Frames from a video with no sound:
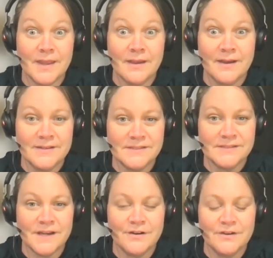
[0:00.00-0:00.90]
Hey guys,
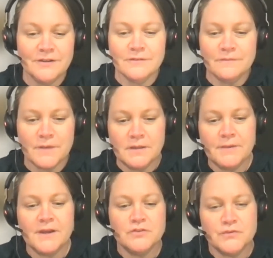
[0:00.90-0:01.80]
it's Terry here from Money
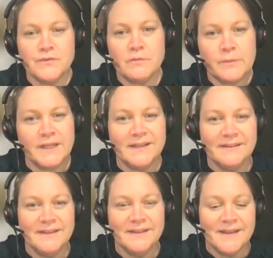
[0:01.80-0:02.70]
Matters for Everybody.
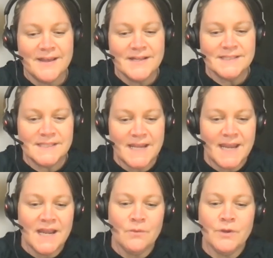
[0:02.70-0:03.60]

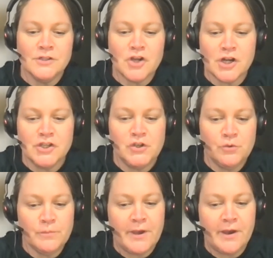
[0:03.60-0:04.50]
Today, I want to talk to
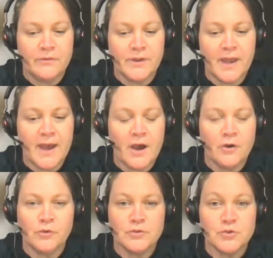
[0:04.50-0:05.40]
you about
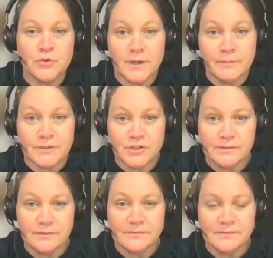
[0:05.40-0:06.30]
how to create a
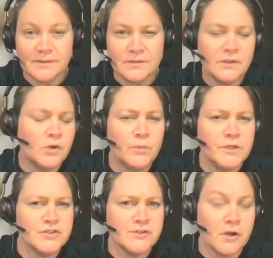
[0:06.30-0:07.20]
budget. And I don't
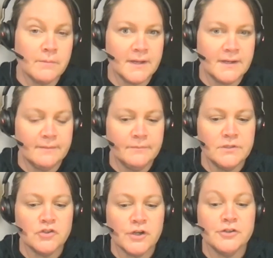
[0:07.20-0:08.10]
want to just talk about it. I'm going
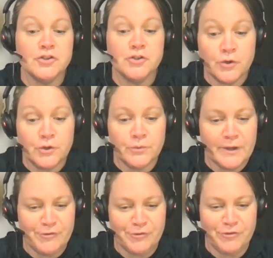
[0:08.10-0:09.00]
to try to show you
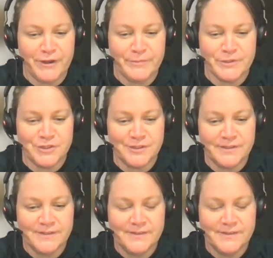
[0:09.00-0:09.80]
how to create a budget.